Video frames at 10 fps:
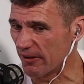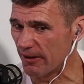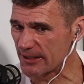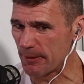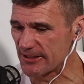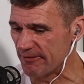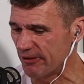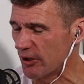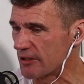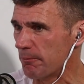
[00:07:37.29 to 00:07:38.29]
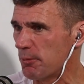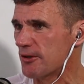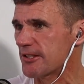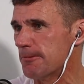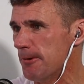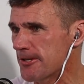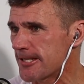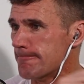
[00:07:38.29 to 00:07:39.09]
I suppose that varies from person to person.